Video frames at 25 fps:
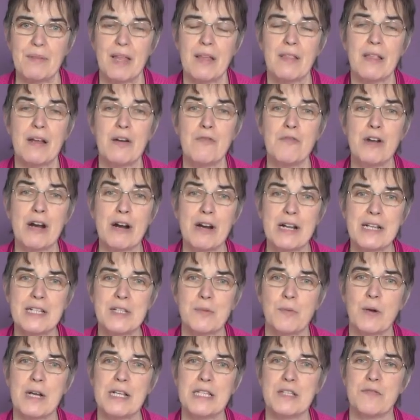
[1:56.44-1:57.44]
There are
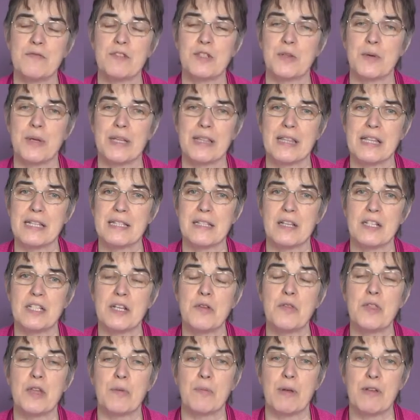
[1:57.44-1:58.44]
various ways of doing this. I
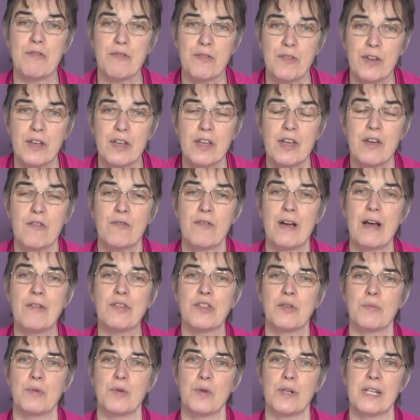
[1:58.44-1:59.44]
don't think we've
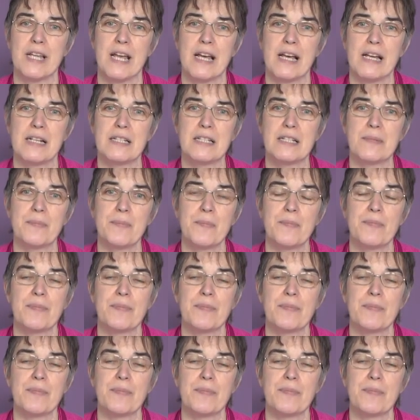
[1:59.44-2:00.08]
found them all yet.